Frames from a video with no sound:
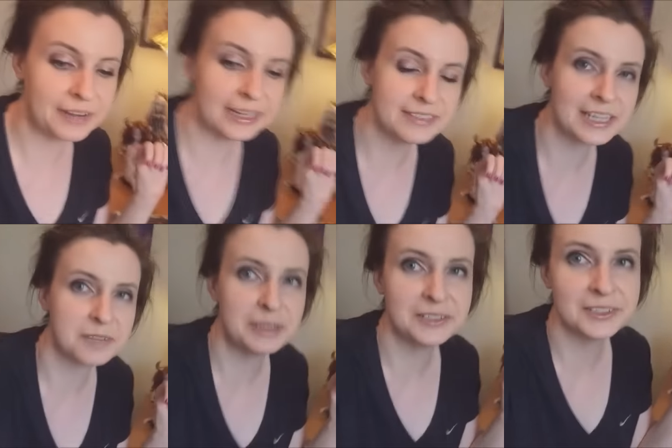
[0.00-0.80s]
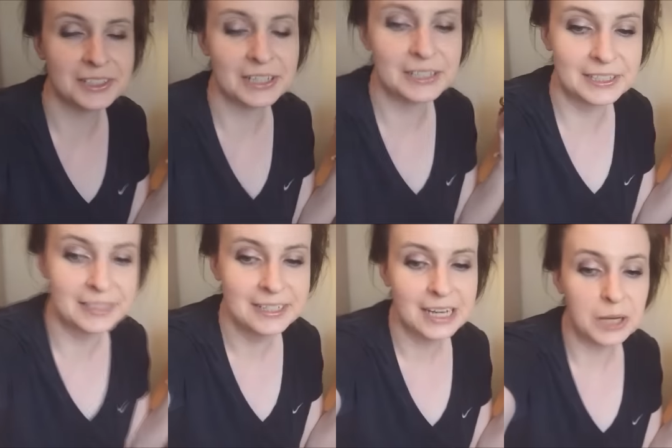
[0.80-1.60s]
5 centimeters
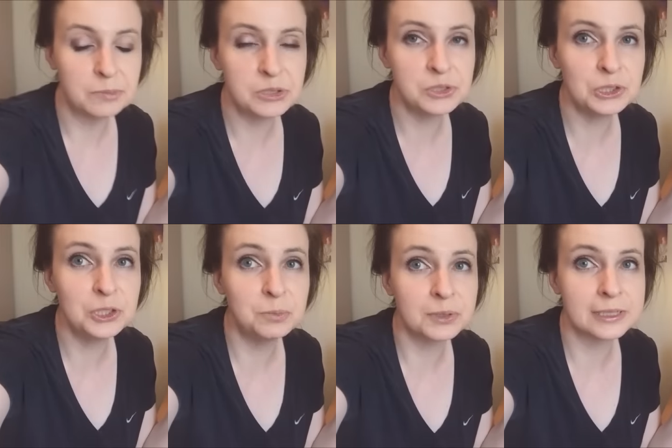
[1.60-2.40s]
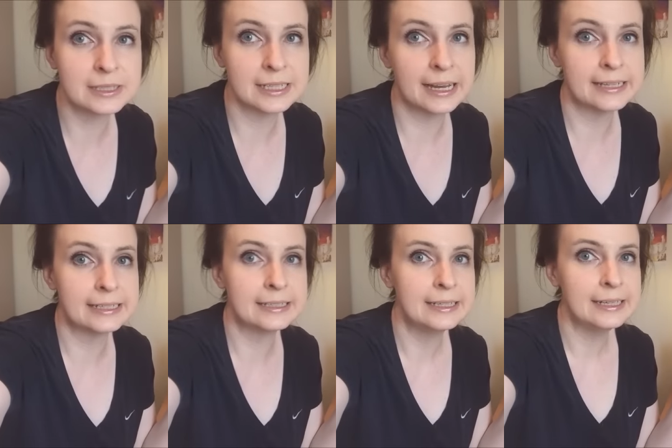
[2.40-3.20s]
tall. I'm super
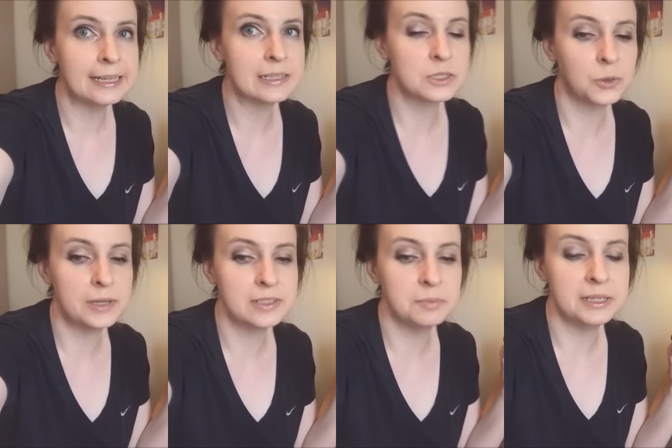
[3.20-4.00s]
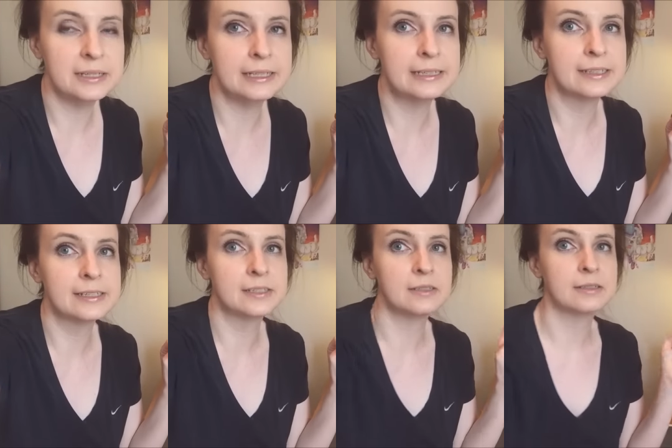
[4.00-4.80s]
excited. It's going to be
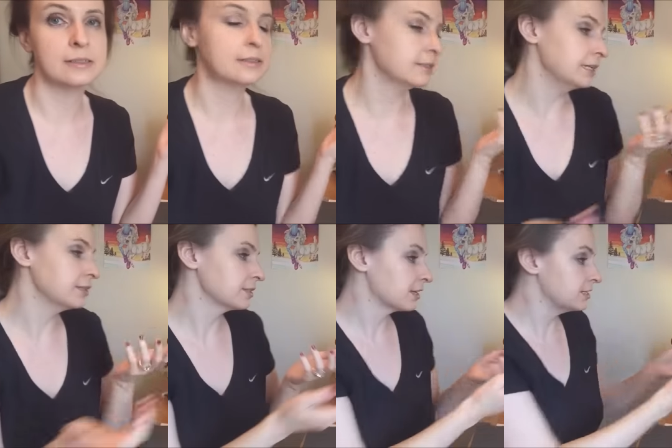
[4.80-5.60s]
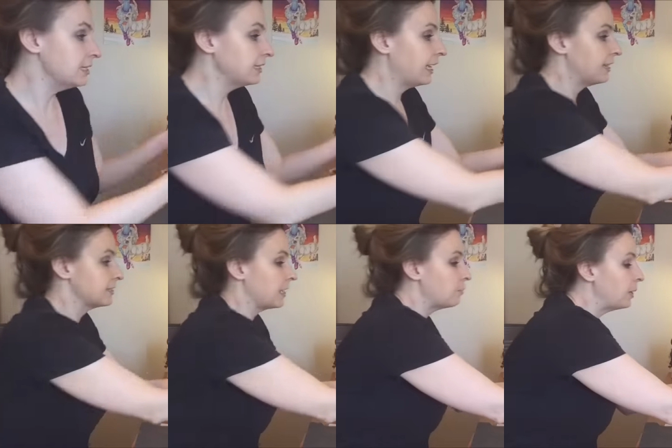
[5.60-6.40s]
Nila's, because Nila
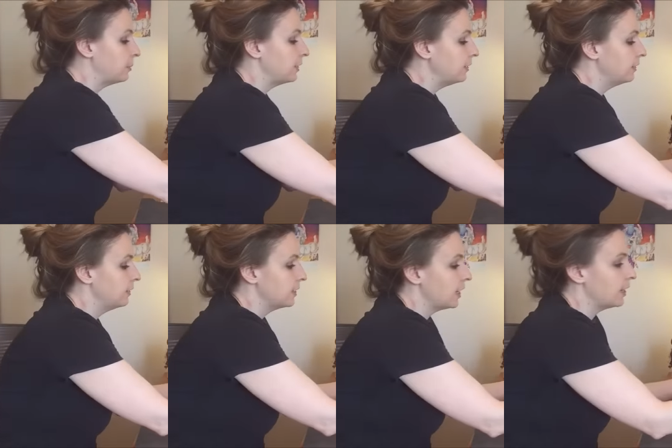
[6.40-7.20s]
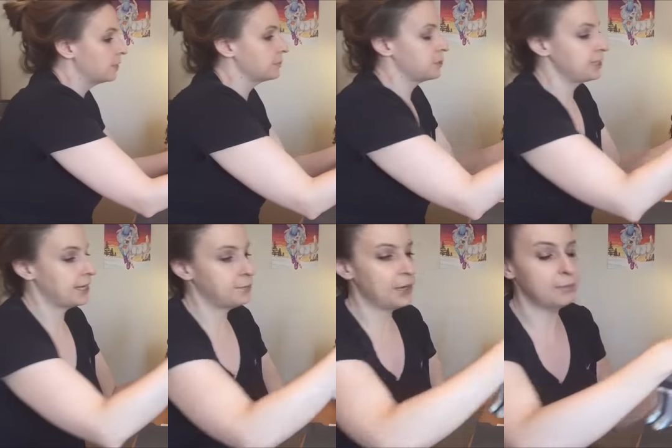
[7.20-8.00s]
has that puppy. She's
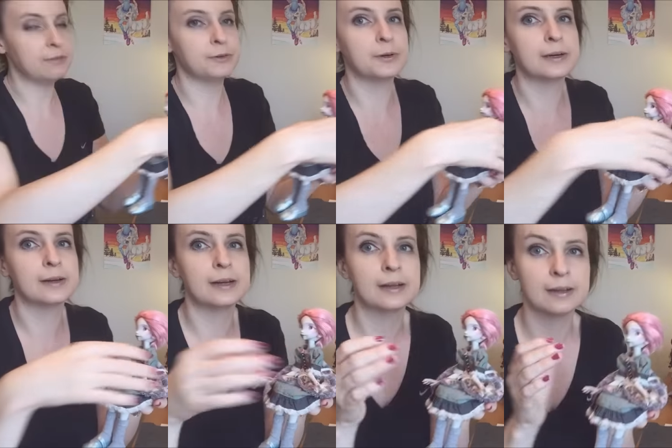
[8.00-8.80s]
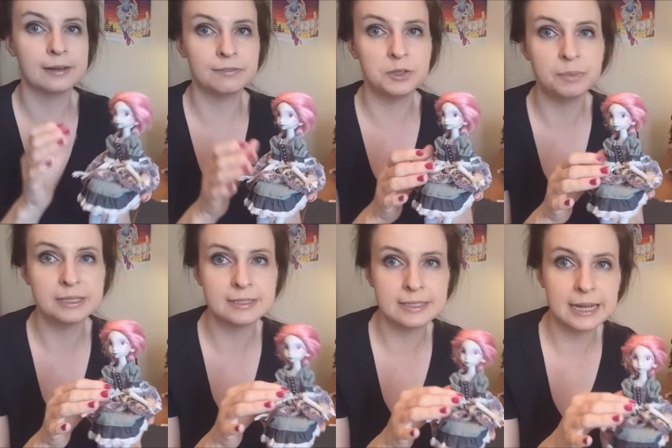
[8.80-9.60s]
had a puppy for a few
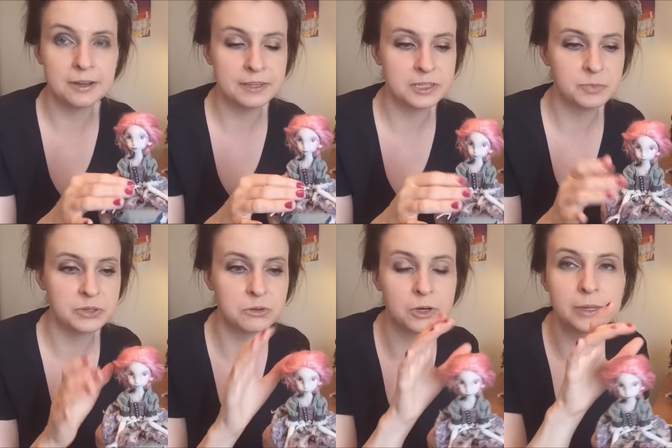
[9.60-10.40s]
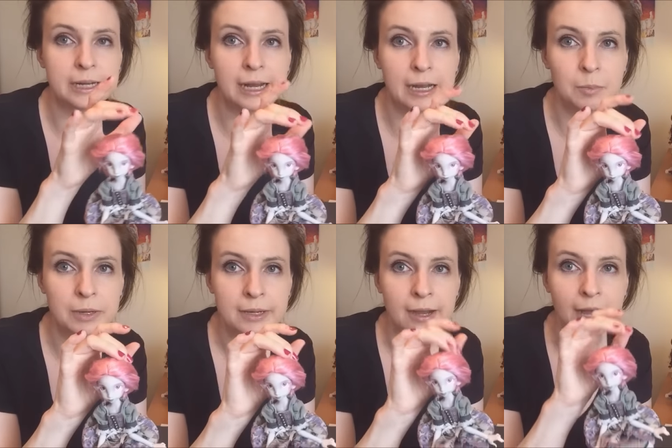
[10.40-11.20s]
months now that has been growing up,
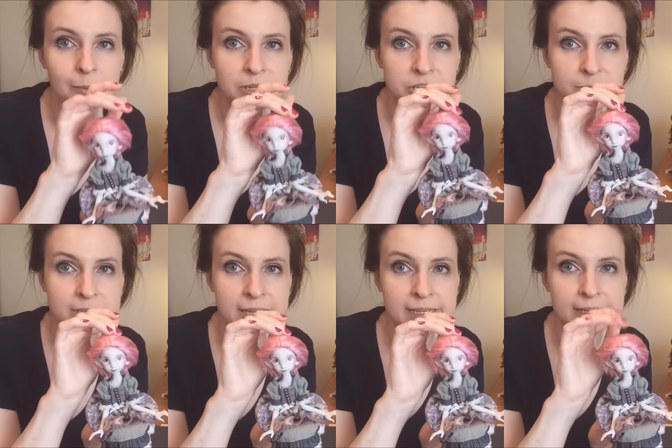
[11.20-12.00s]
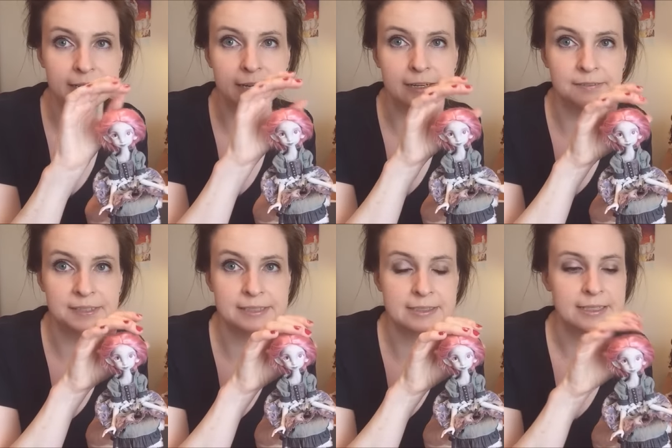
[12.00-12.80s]
and she's been taking care of
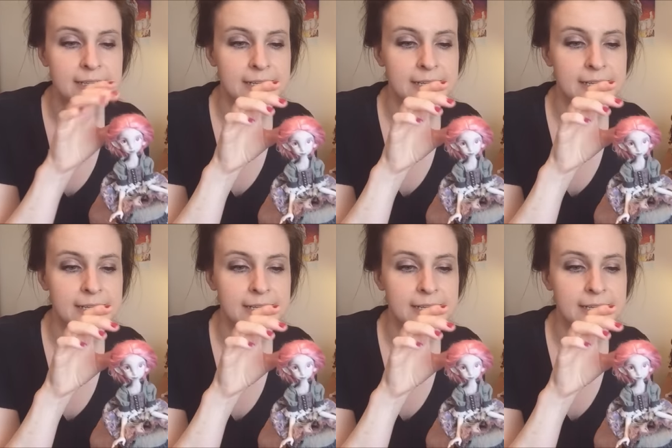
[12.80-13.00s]
it.